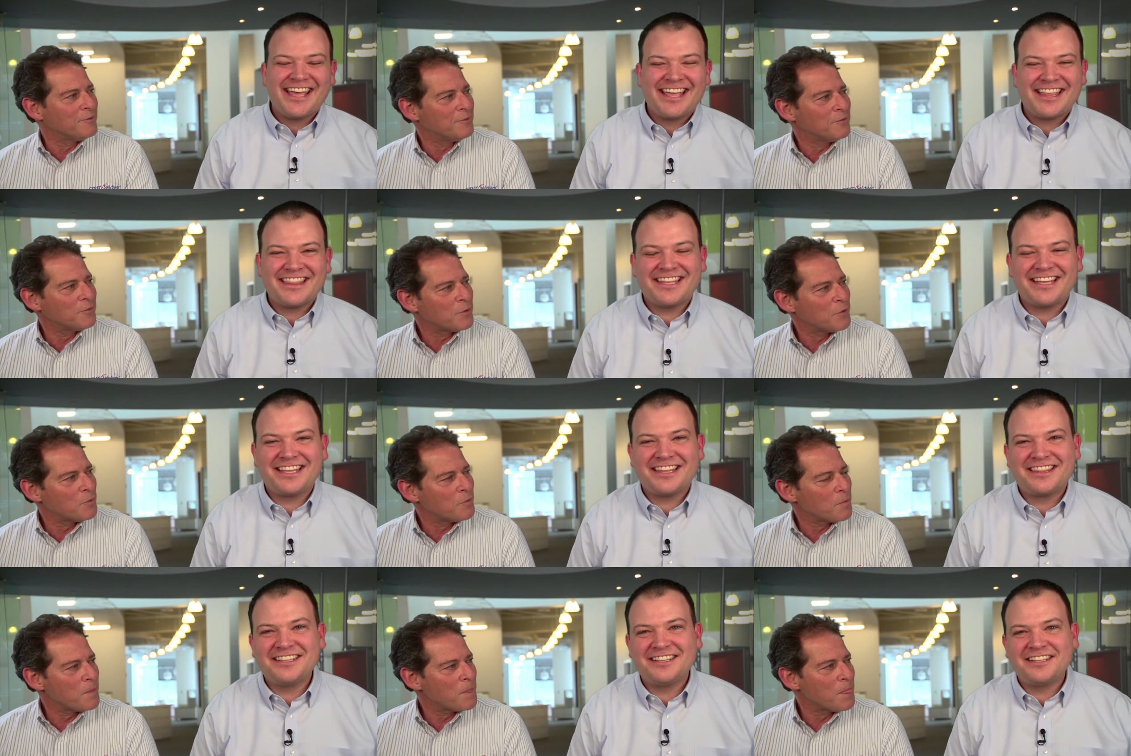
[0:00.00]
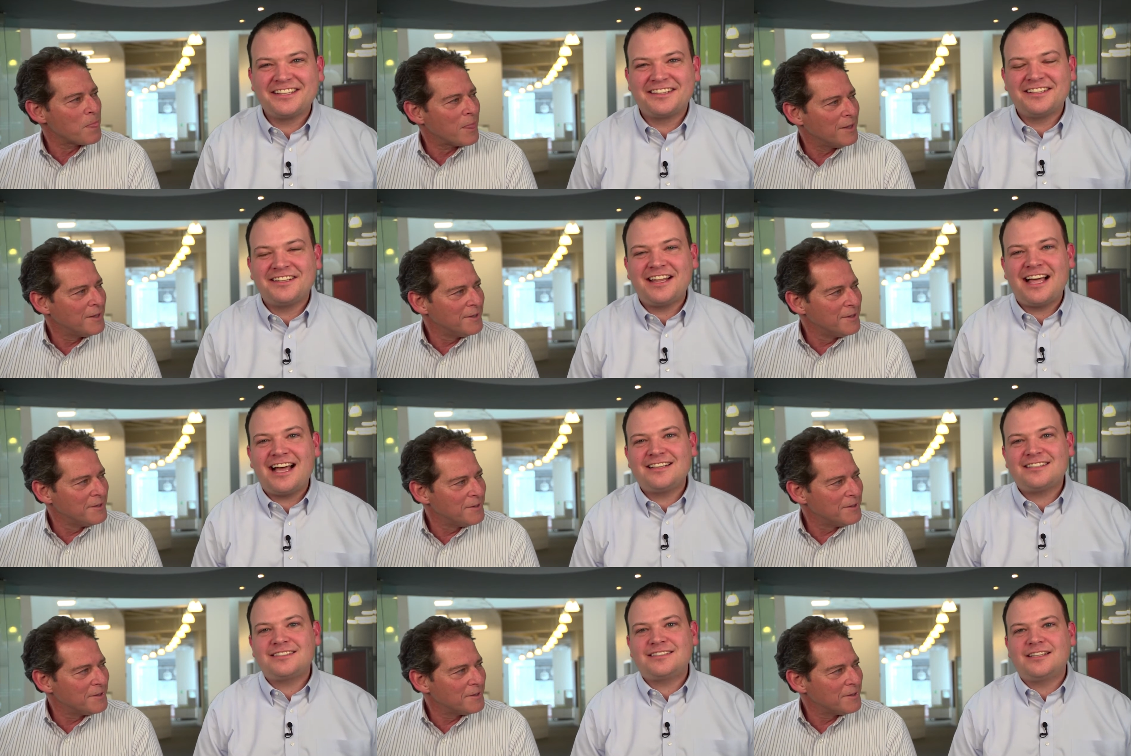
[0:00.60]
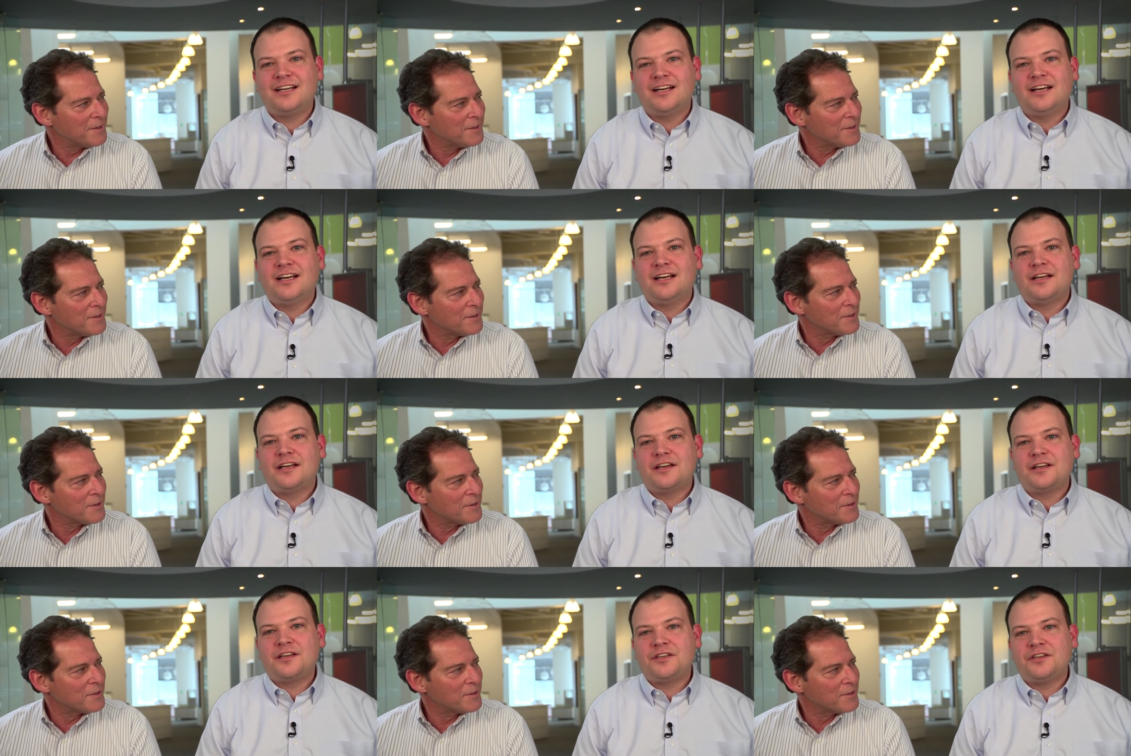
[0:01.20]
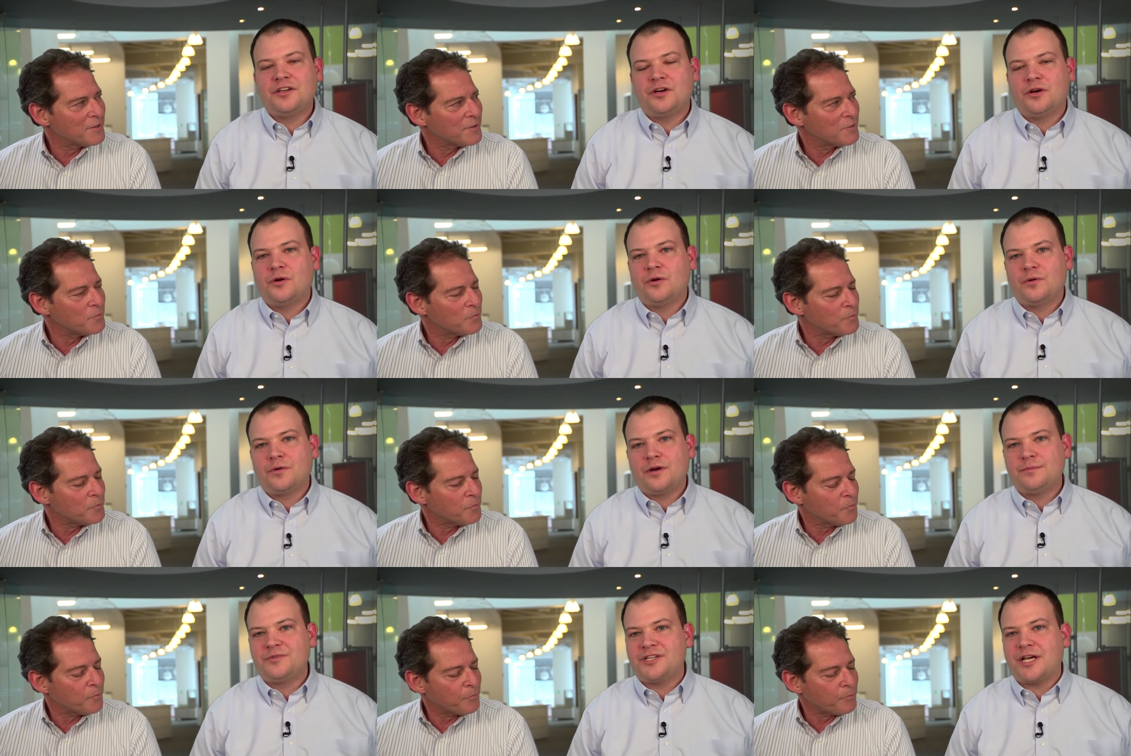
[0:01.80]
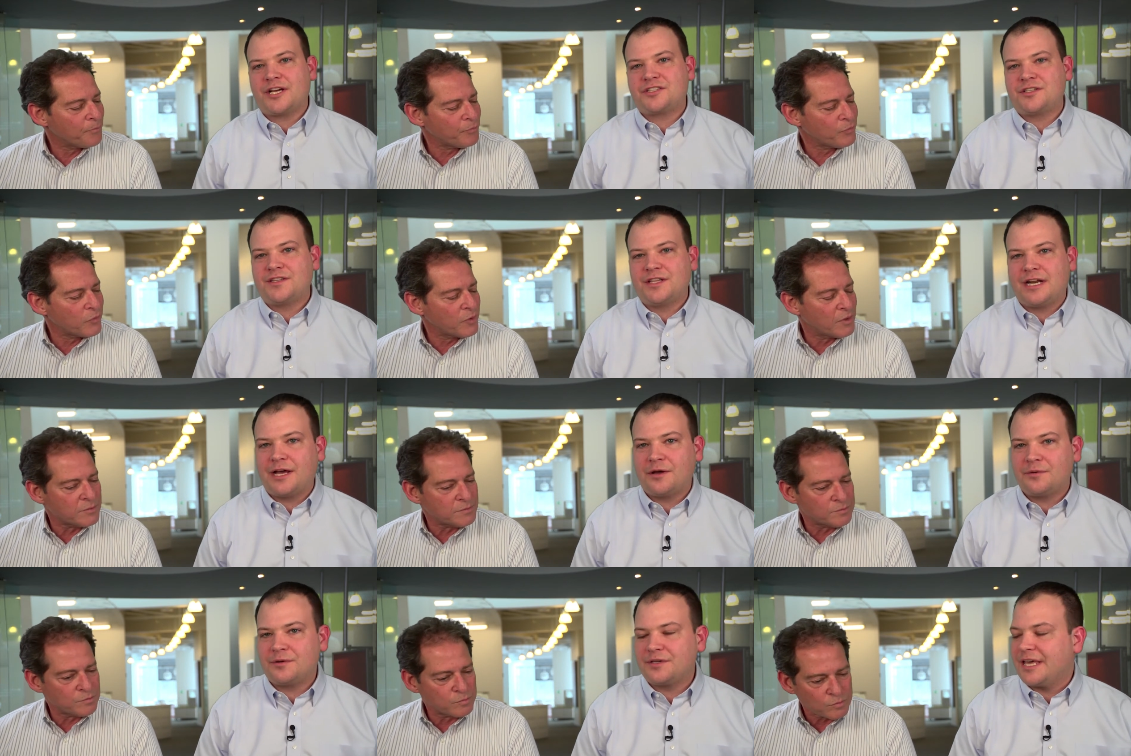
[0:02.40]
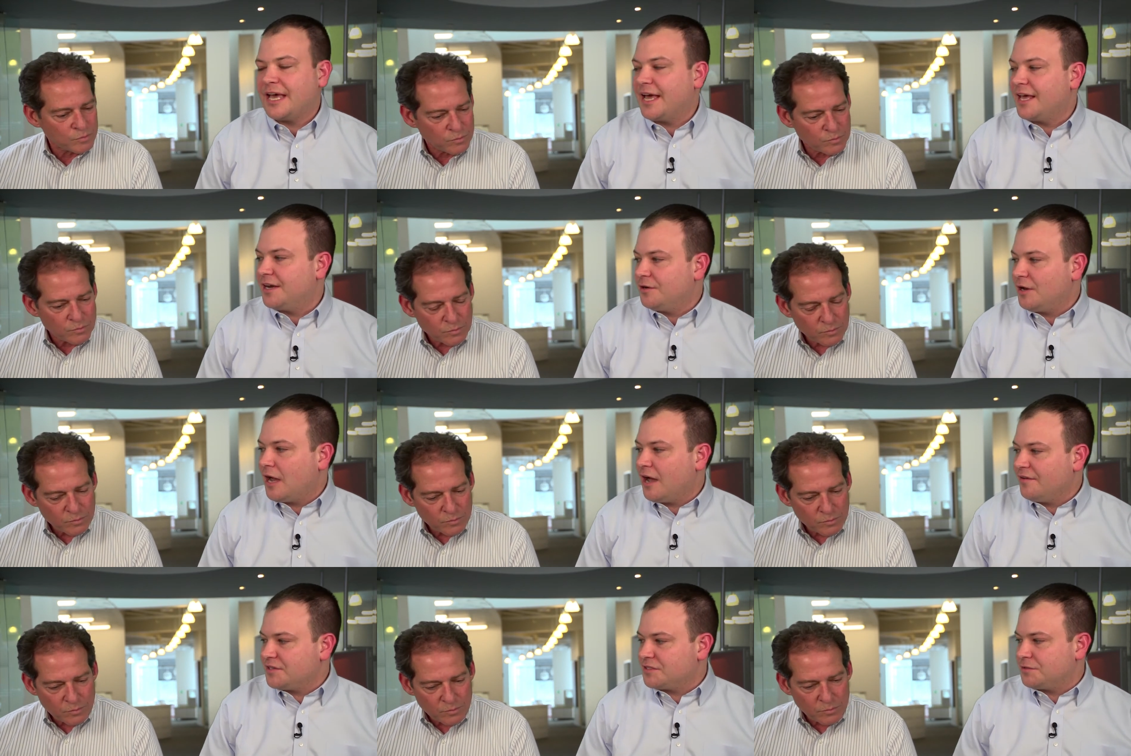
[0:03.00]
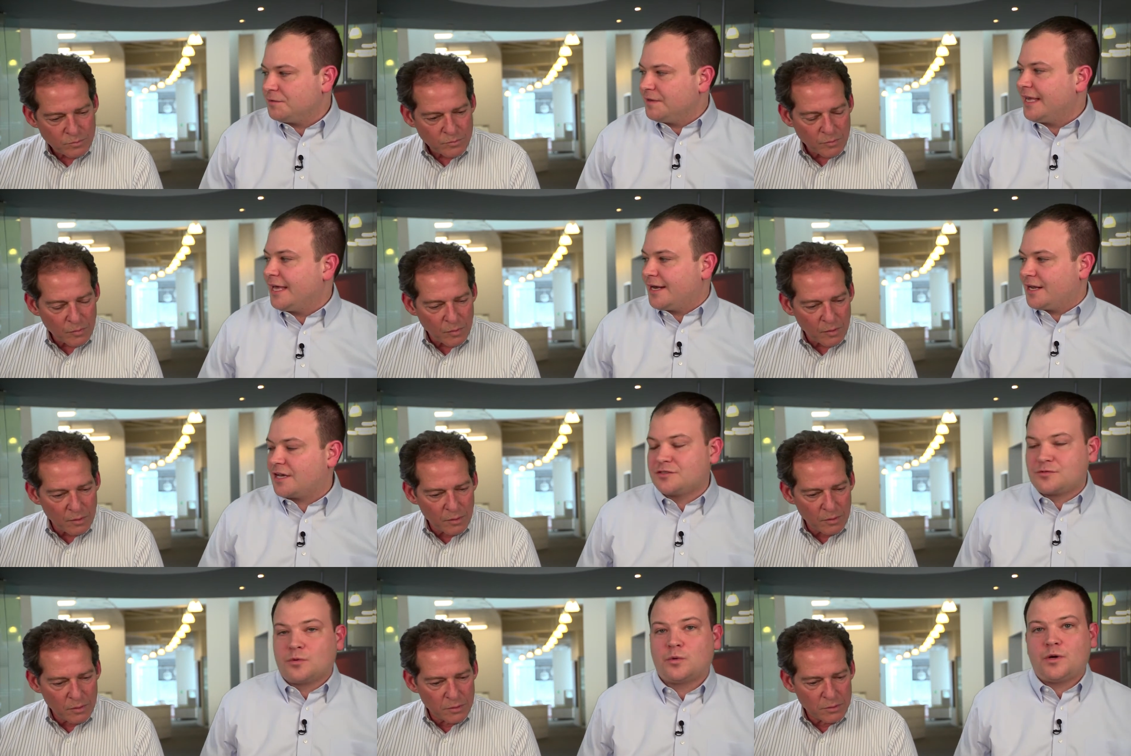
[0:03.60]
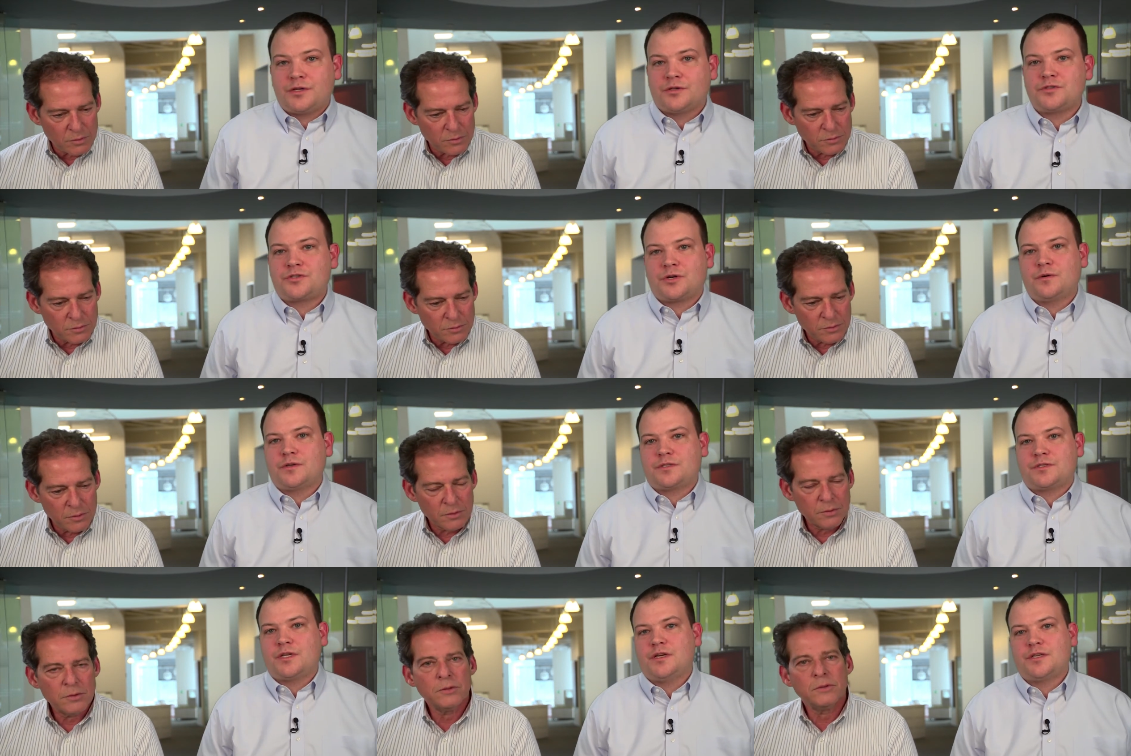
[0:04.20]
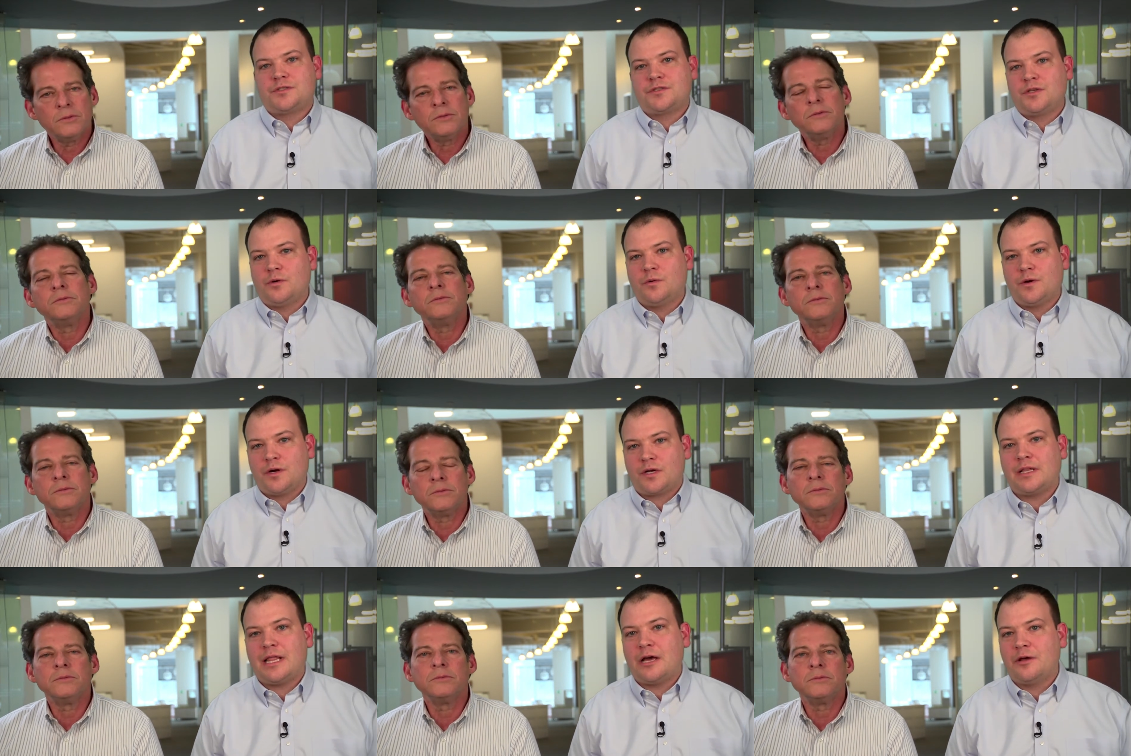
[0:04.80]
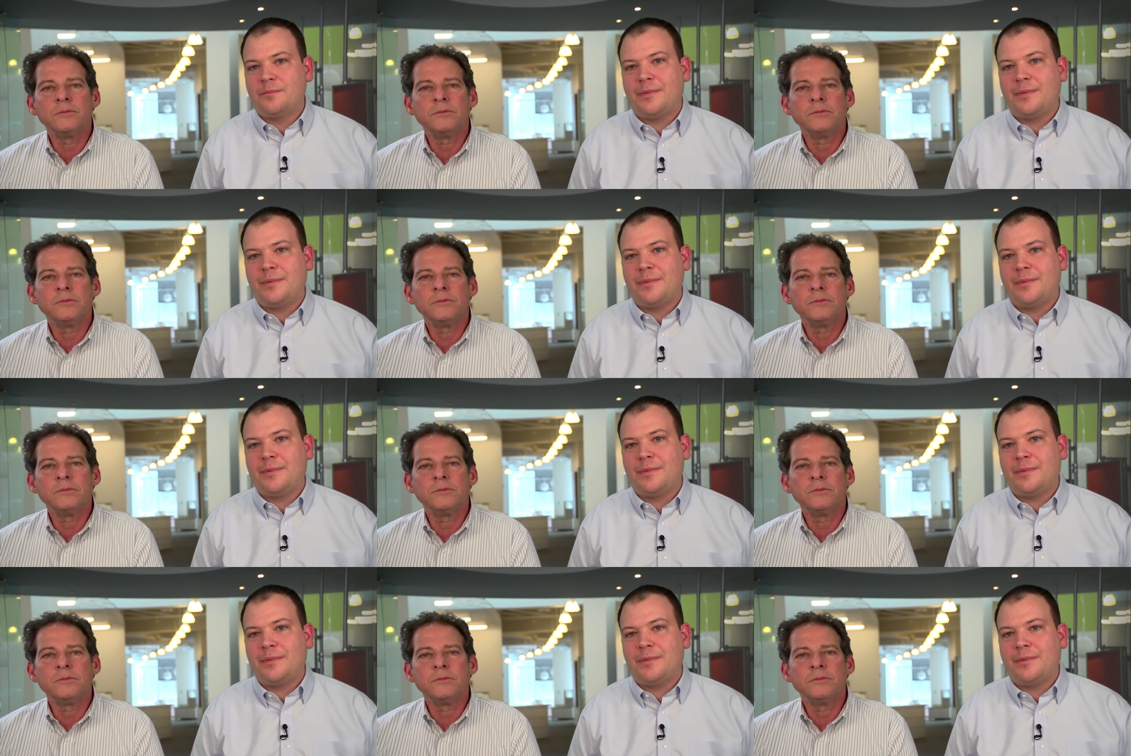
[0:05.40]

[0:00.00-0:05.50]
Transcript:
Speaker 1: The, the, the last uh, you know objection that I would get, and obviously we get it because what Intronis does, you know, we're a cloud